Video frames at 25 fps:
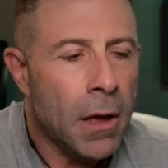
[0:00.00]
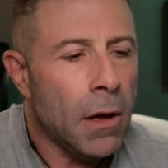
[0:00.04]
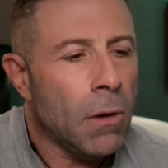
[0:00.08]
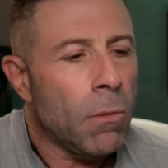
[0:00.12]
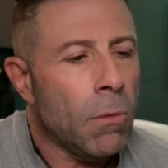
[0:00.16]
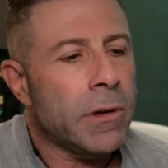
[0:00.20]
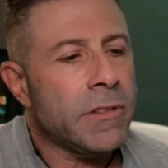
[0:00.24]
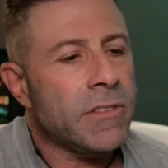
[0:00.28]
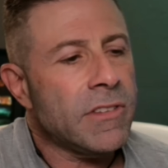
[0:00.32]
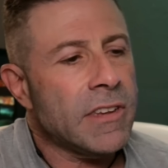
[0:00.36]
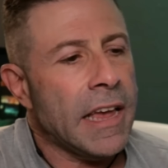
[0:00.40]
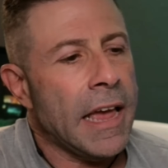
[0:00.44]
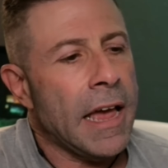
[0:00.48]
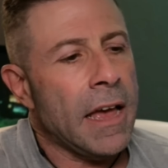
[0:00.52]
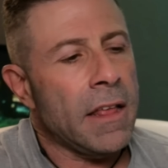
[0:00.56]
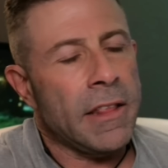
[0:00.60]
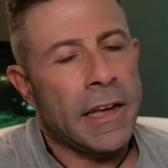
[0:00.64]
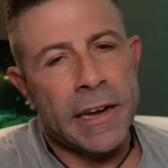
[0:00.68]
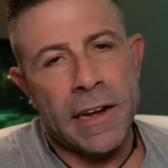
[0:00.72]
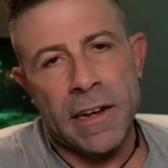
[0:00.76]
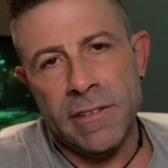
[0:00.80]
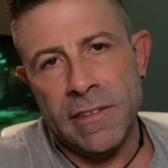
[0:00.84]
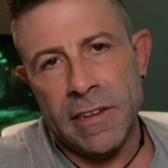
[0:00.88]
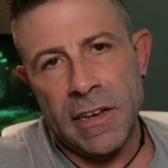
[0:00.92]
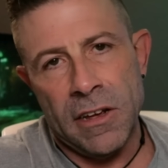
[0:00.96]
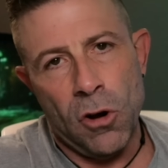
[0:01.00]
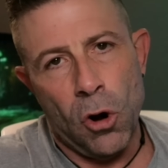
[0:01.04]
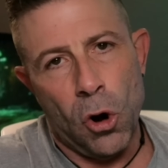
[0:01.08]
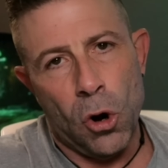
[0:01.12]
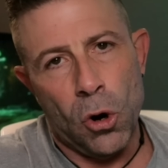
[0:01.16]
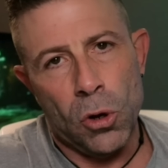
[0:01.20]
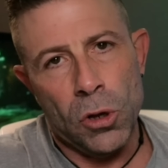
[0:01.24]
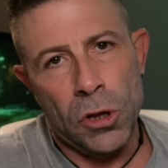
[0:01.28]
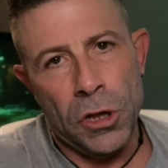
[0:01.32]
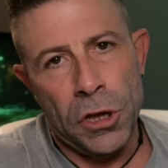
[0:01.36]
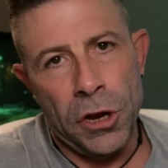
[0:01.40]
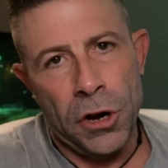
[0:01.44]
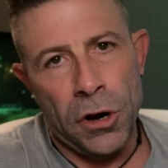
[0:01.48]
Once again, like I said
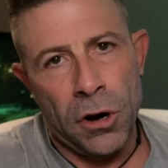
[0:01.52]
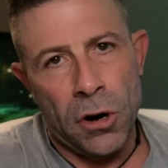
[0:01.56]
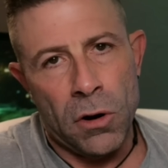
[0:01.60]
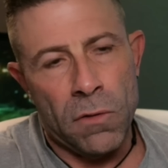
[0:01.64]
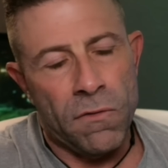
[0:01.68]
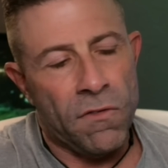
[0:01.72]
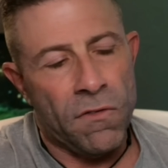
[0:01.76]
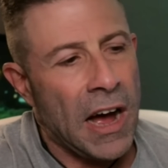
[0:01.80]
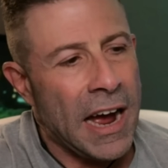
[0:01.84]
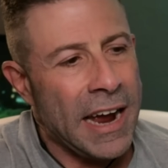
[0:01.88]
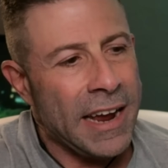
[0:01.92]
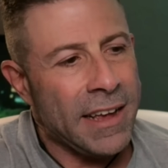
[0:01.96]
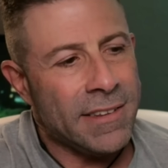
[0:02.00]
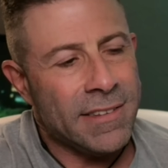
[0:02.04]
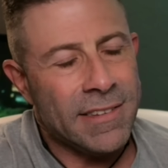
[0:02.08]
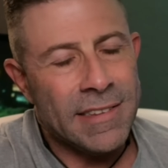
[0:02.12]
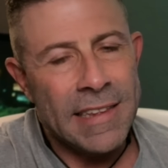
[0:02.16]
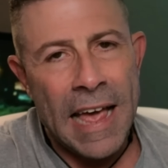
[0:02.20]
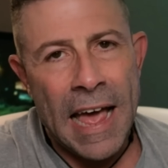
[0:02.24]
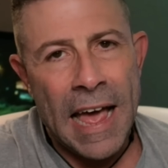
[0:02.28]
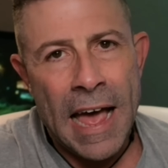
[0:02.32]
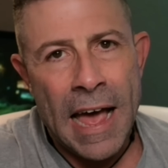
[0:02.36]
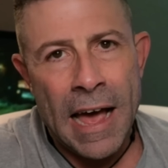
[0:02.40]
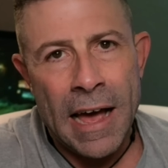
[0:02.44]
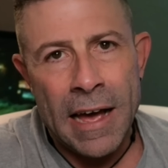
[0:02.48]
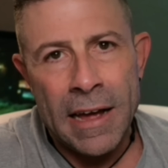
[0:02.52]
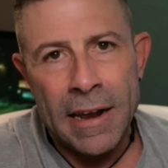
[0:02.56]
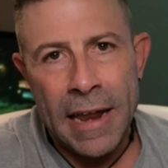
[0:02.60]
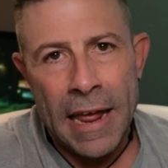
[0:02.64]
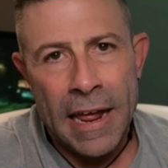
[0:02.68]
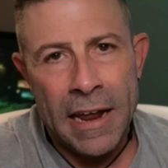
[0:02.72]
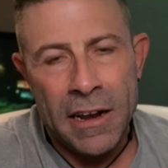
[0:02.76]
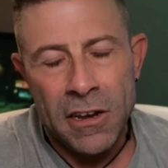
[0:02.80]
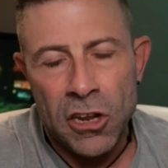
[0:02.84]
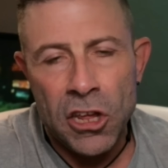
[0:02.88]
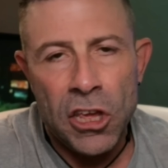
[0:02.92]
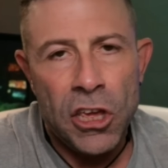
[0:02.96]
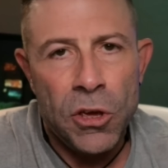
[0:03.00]
earlier, Viasat
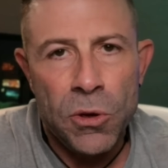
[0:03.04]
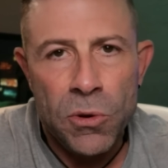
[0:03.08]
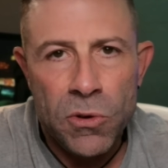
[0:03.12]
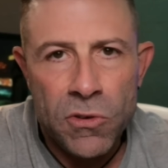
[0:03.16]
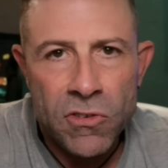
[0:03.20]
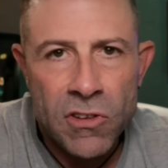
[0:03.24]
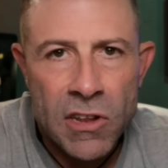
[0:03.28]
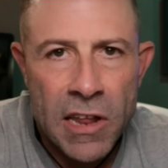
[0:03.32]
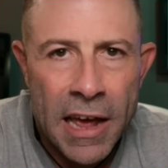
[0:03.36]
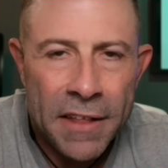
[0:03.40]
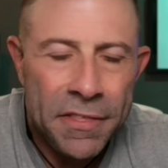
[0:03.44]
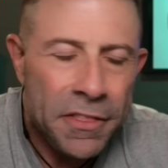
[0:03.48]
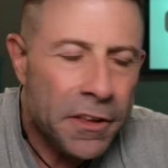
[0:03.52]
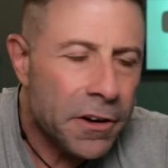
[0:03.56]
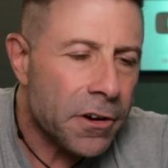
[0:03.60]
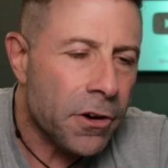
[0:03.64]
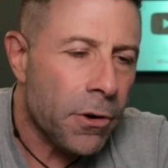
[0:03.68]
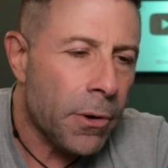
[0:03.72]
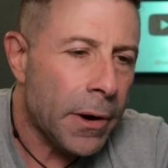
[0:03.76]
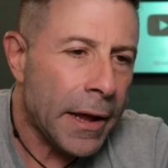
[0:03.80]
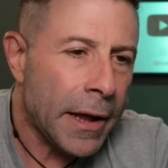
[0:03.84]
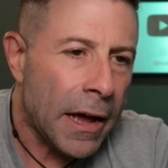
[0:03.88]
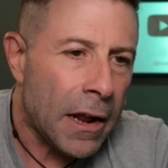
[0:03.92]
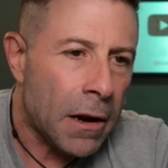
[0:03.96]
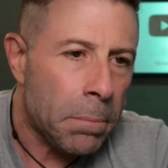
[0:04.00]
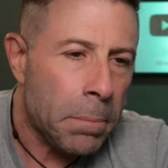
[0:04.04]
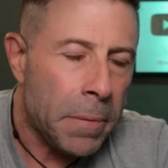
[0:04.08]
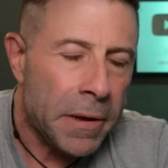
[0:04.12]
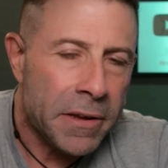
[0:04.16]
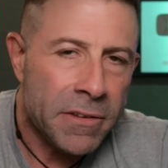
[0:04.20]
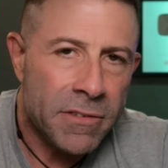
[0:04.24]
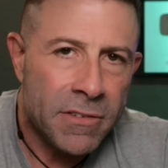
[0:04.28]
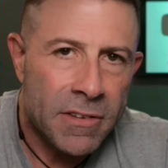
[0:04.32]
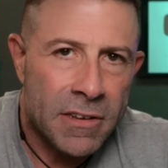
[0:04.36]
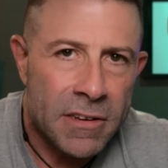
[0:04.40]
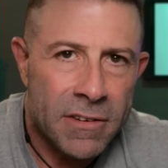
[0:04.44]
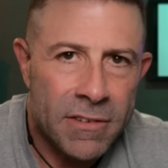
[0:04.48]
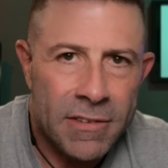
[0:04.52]
and HughesNet, they're going out of
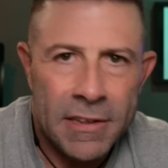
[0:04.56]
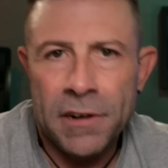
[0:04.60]
business.